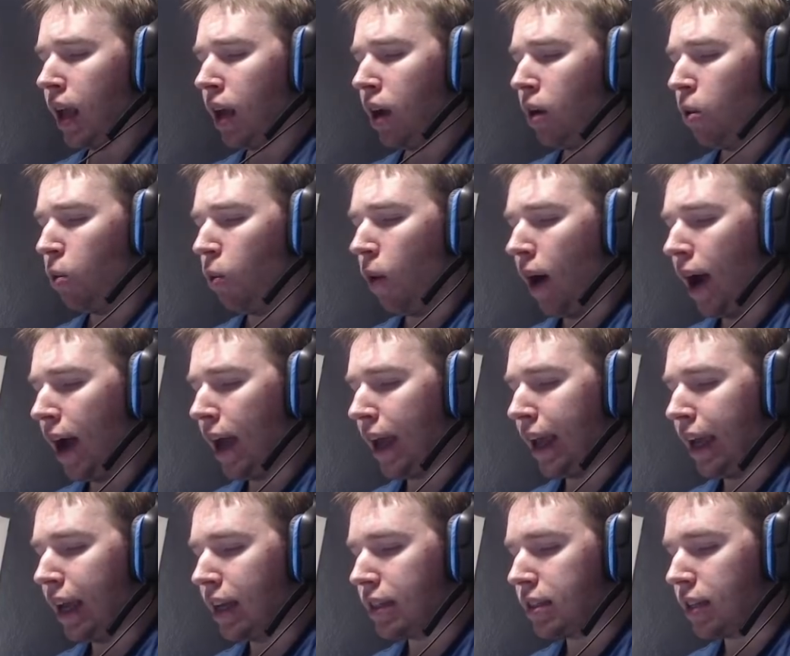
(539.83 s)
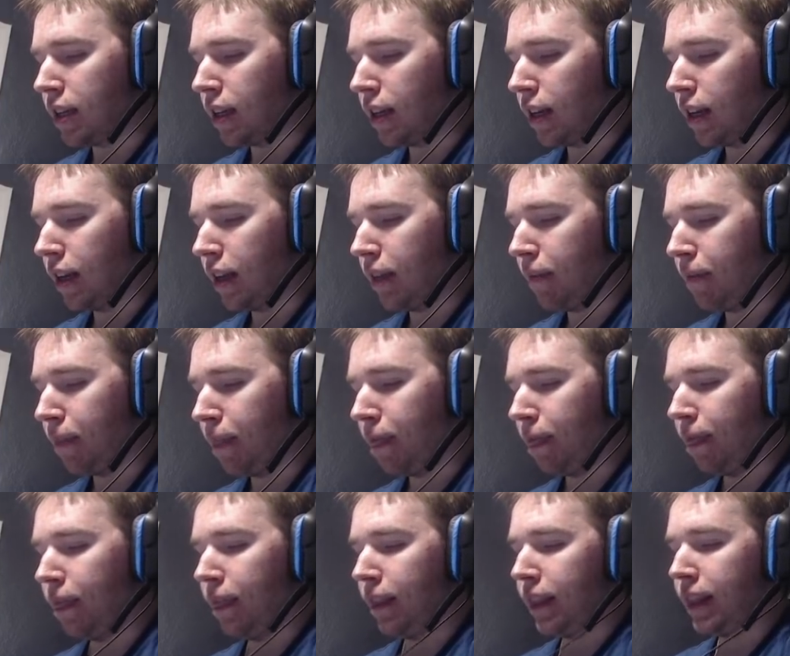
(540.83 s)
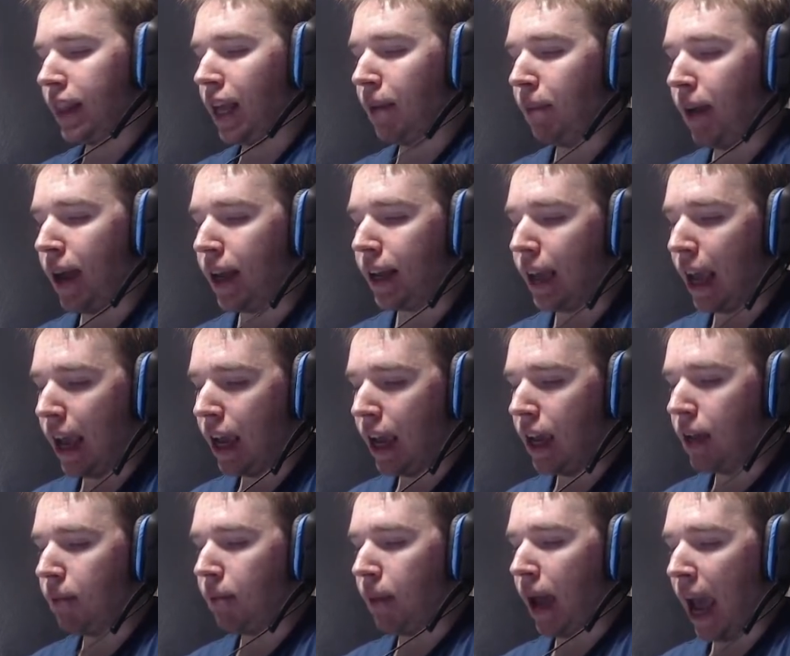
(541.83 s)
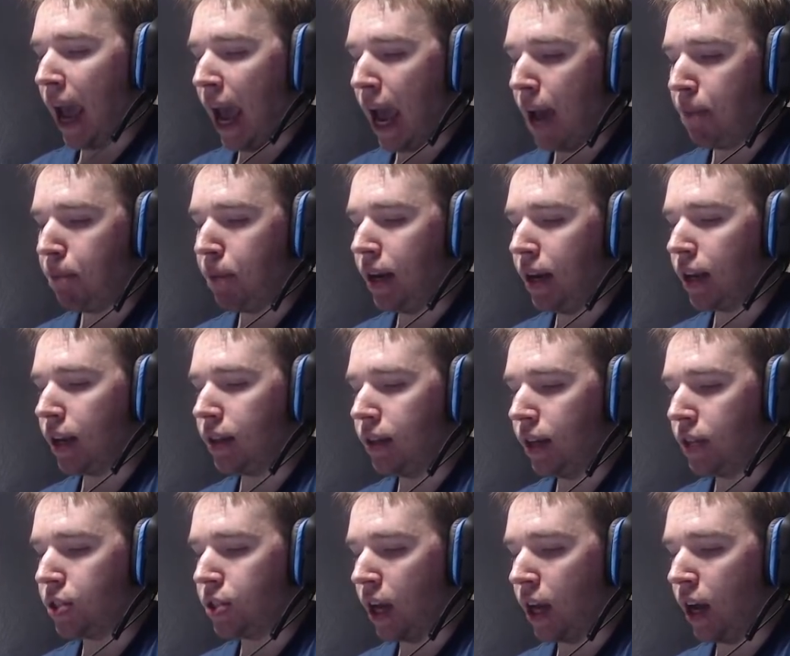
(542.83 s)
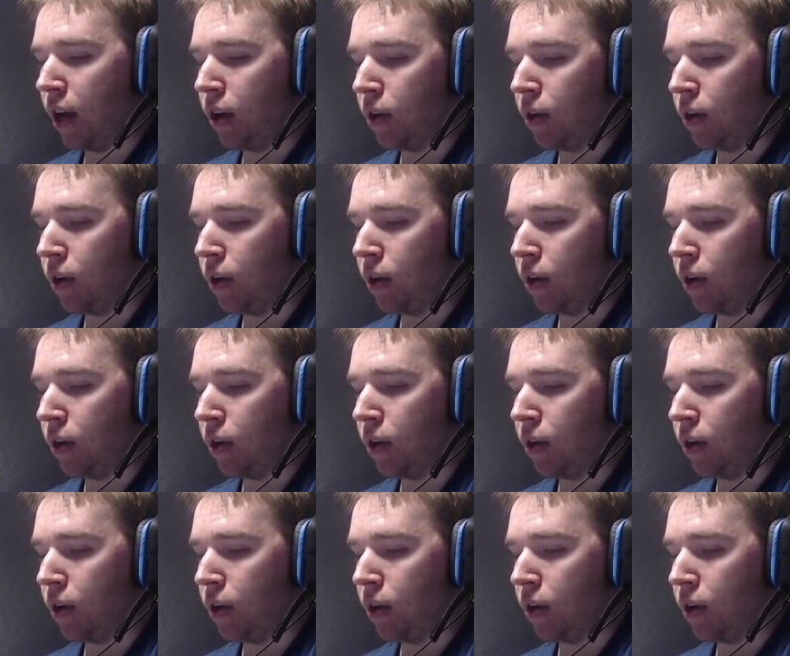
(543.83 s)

why is it that my game happened to glitch out